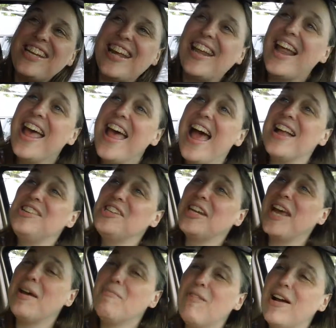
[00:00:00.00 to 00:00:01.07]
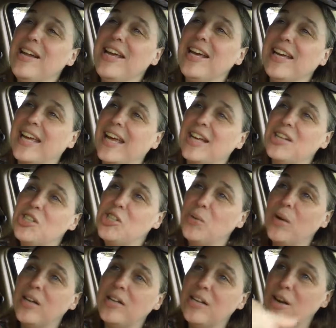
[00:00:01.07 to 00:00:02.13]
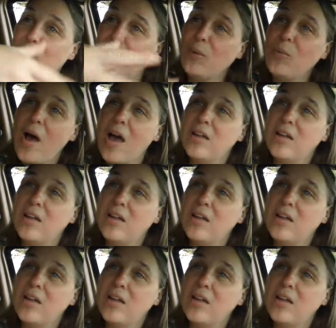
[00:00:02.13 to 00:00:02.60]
listen. And she came running again because she wanted to know what it was.